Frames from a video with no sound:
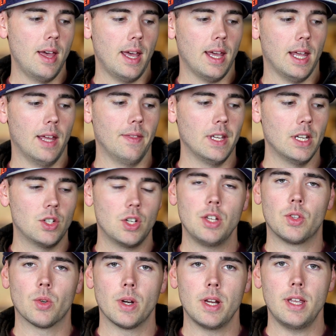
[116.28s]
And the
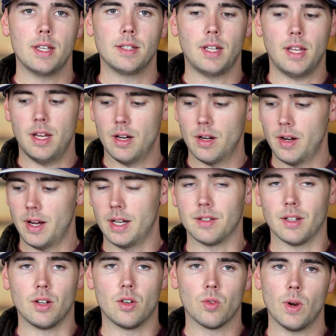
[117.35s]
G3 is here. It's
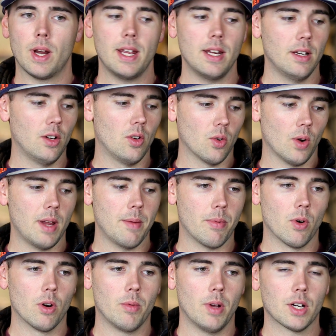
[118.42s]
a great
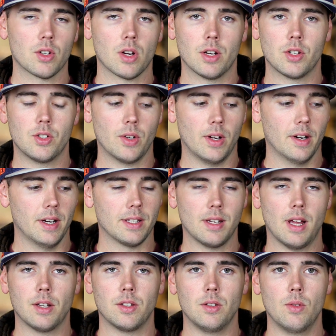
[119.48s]
portable oxygen concentrator. It's
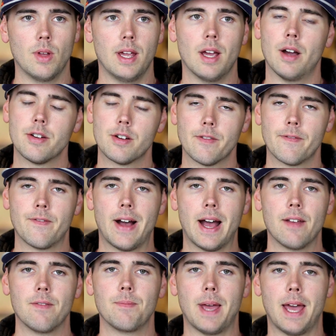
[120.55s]
not too light, under
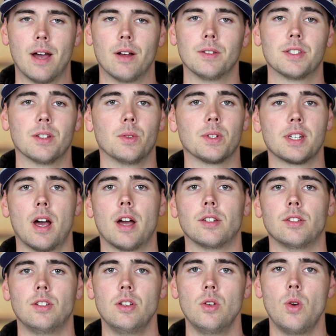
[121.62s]
5 pounds, so it's not too